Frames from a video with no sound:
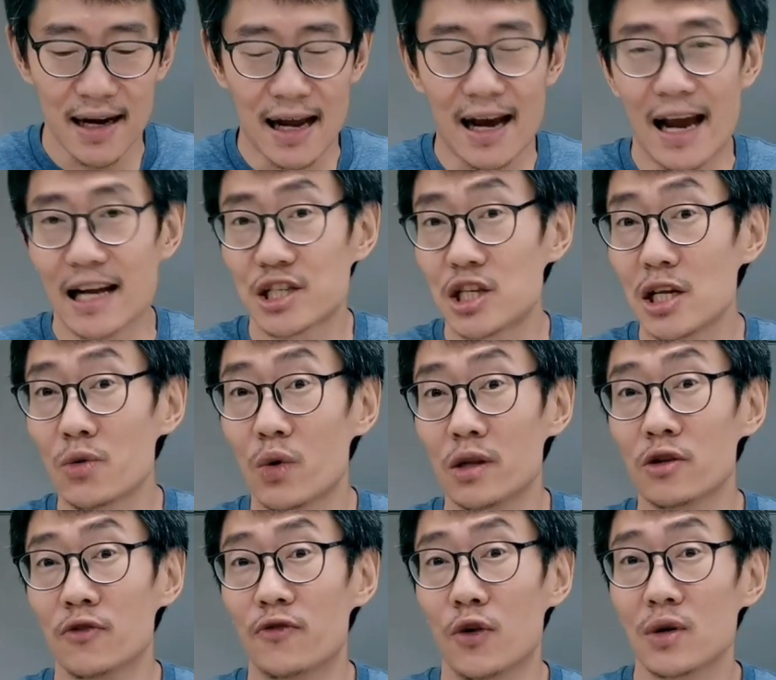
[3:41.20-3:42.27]
I actually want
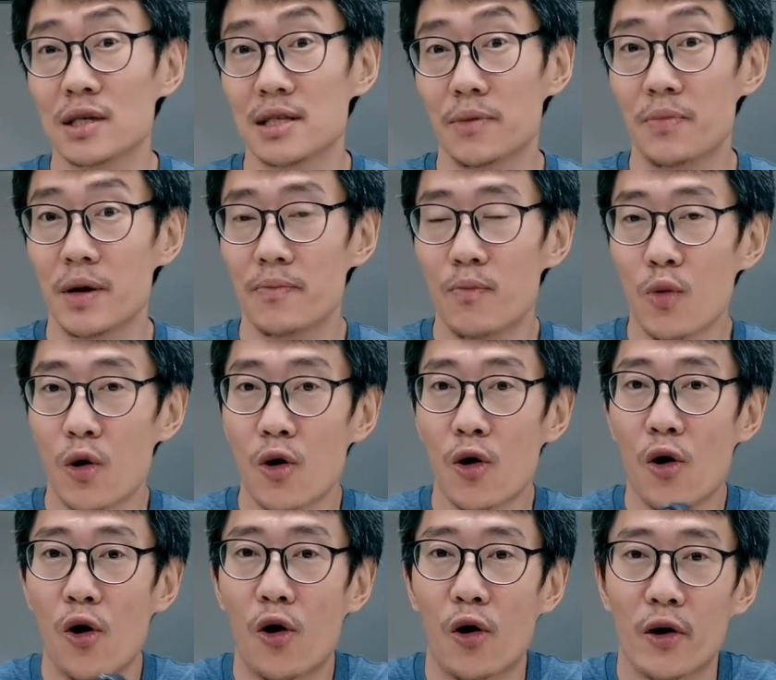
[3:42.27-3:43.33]
to focus a bit more
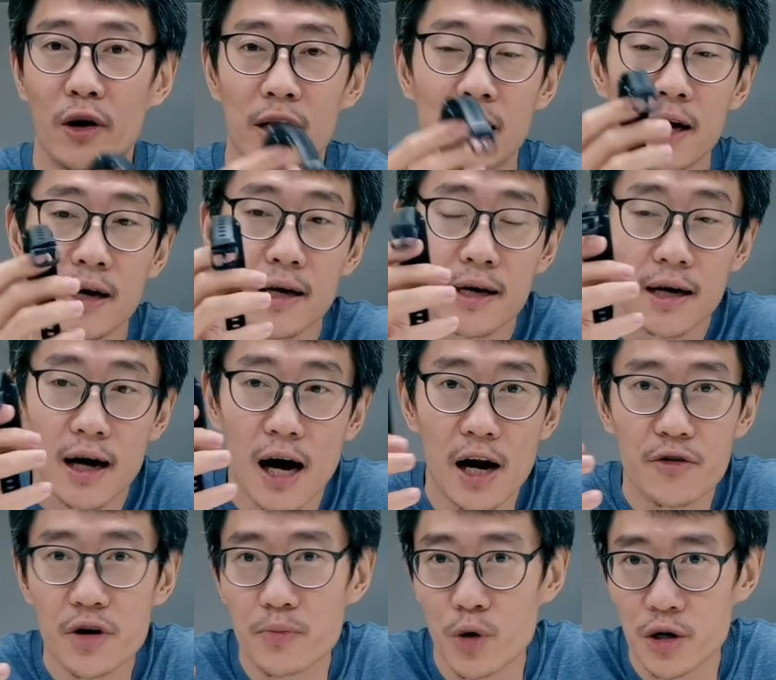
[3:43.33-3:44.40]
on heart
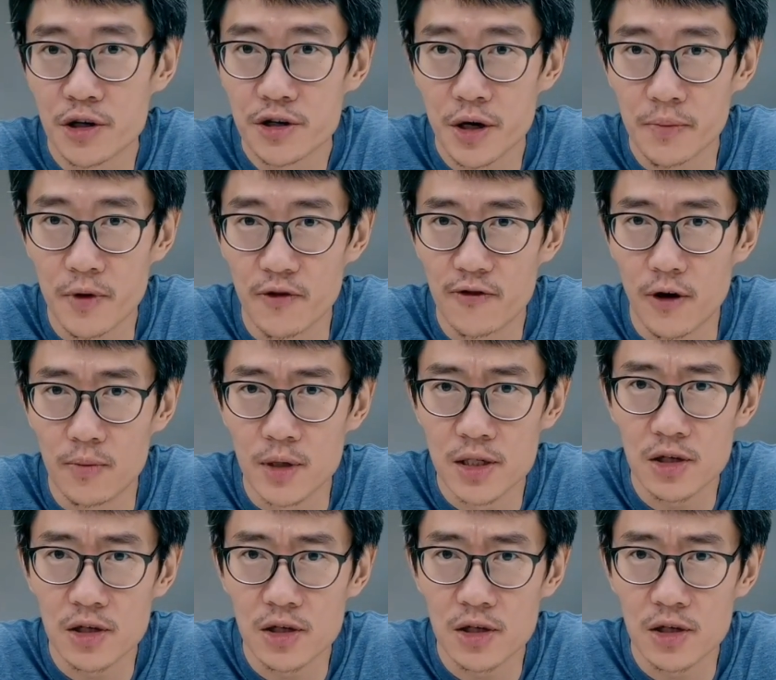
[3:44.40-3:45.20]
rate monitoring performance